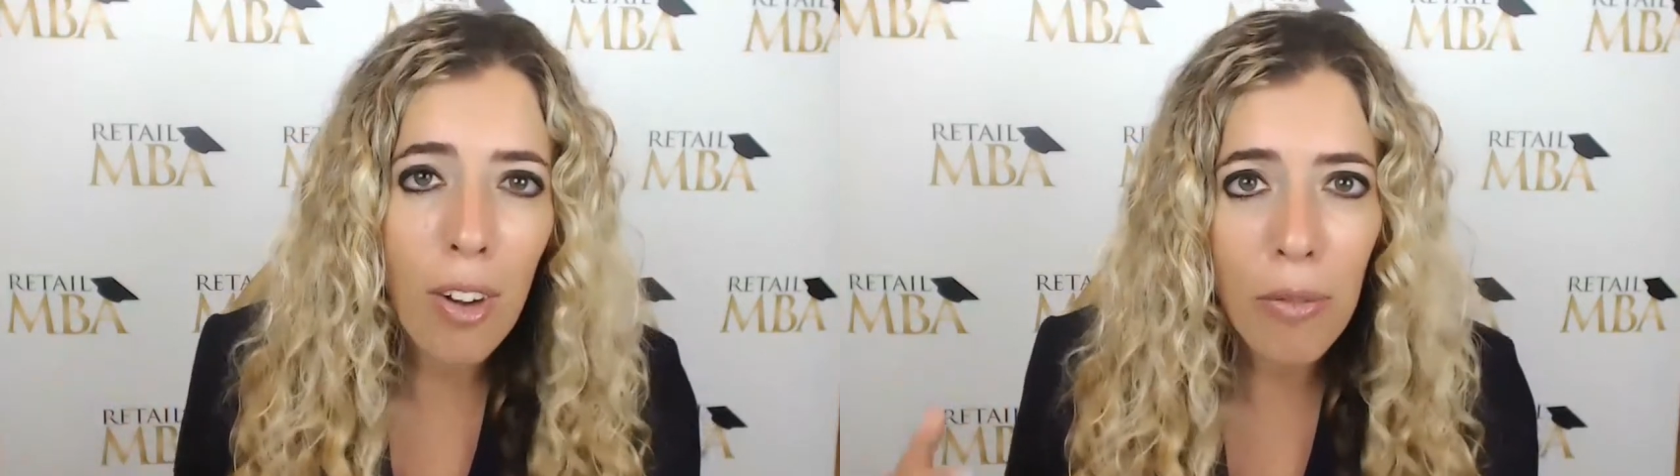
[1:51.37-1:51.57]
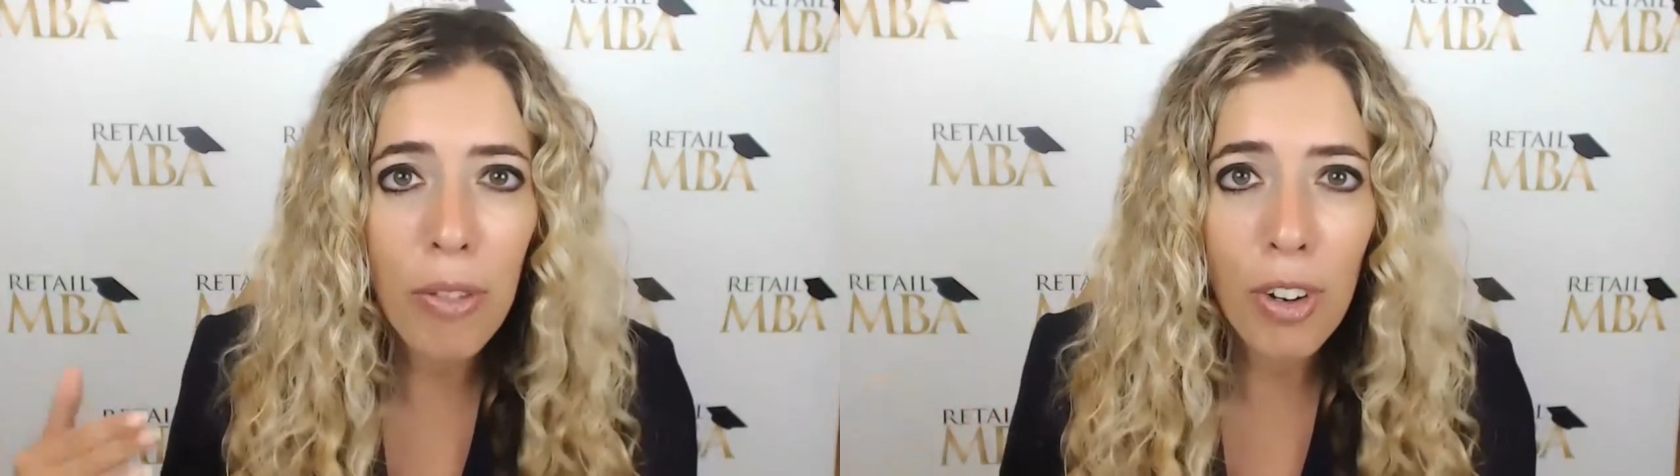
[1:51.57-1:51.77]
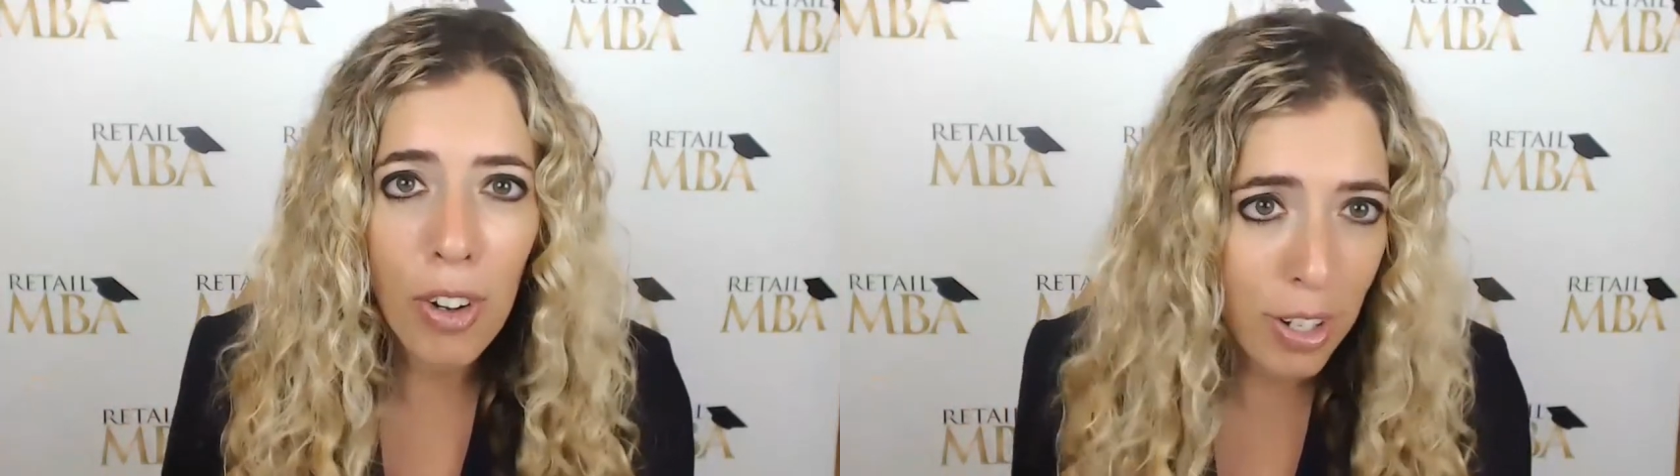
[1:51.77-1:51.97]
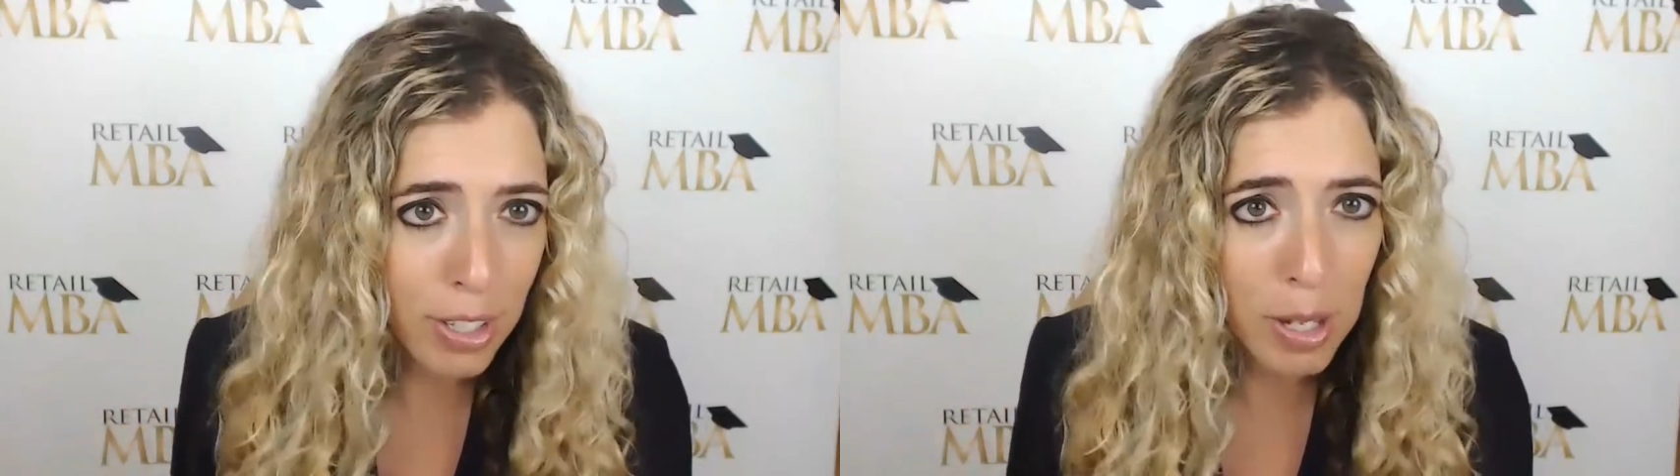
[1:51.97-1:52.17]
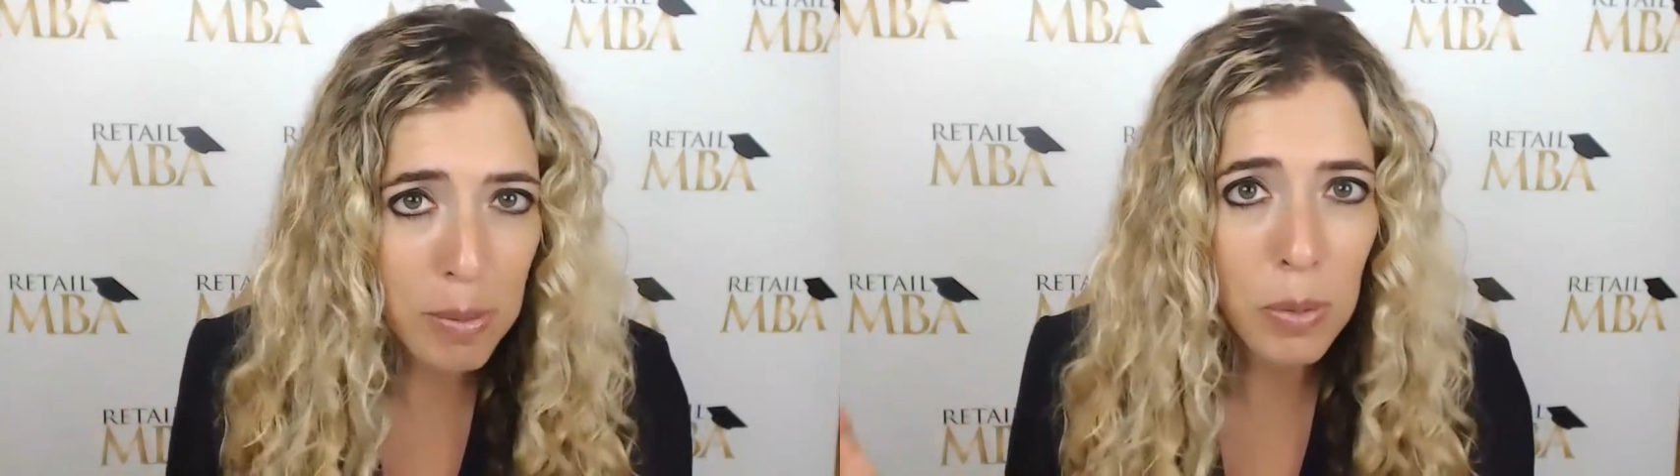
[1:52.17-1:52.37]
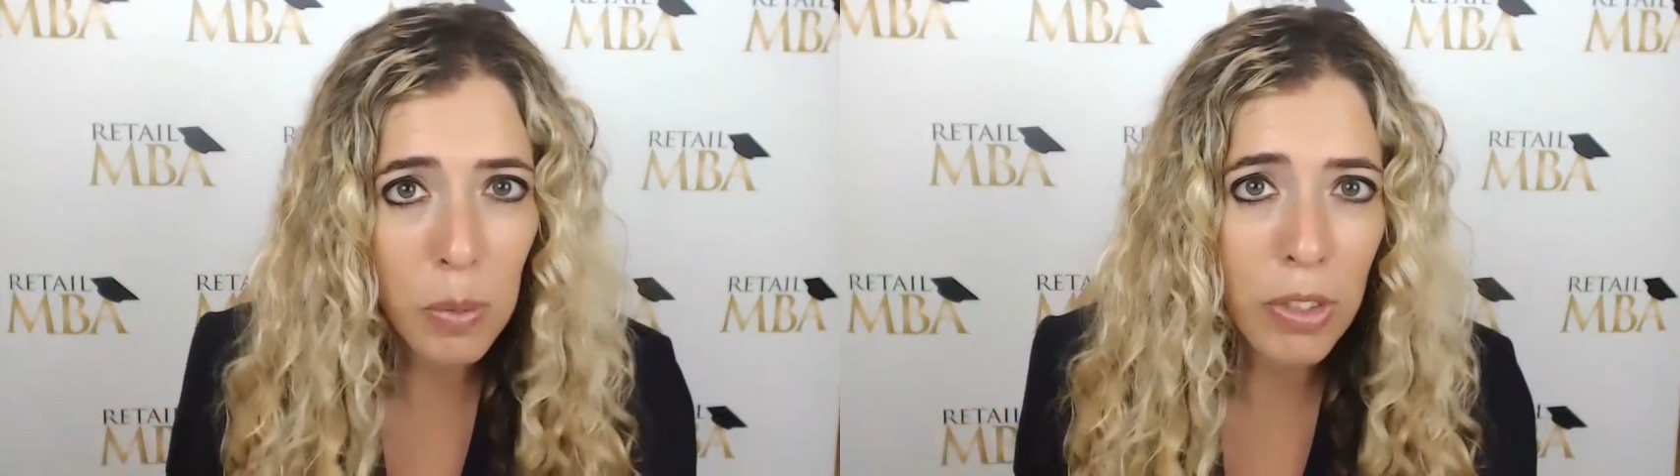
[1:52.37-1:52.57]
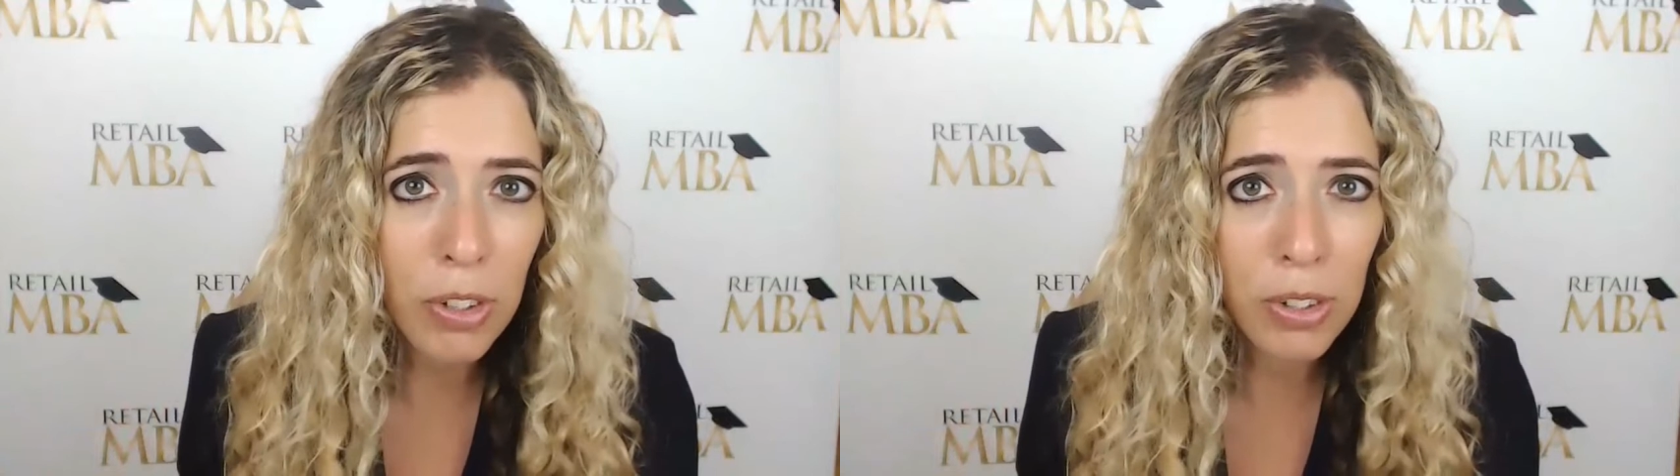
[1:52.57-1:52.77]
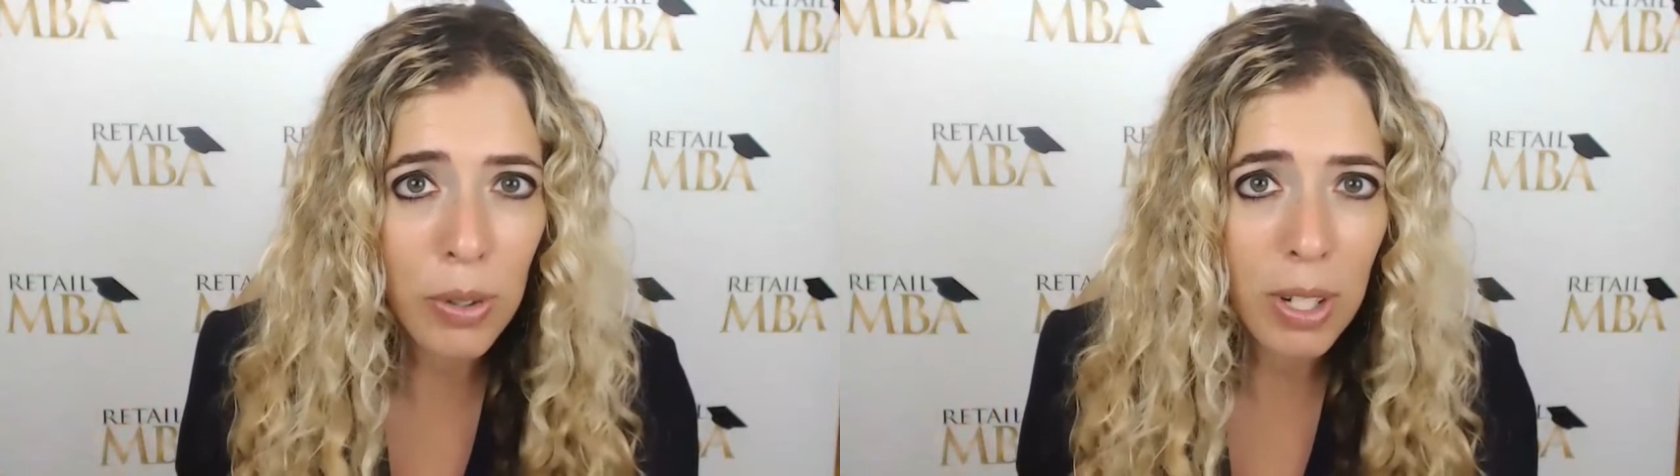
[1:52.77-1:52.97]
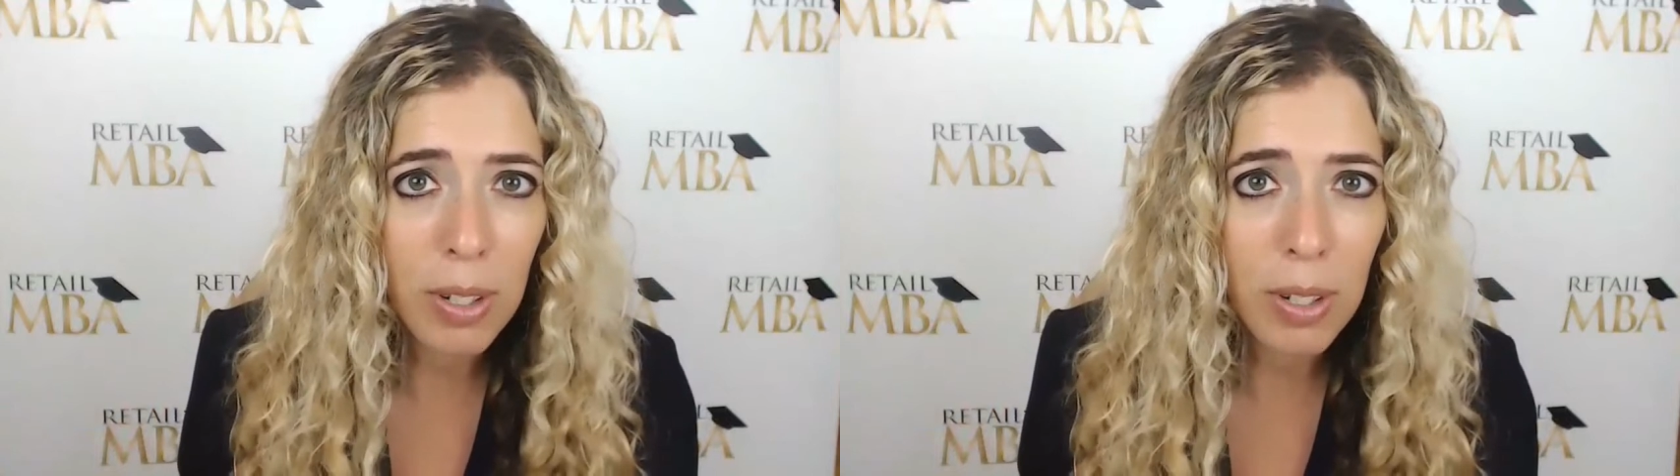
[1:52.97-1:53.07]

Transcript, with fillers: off their concepts and what they're doing.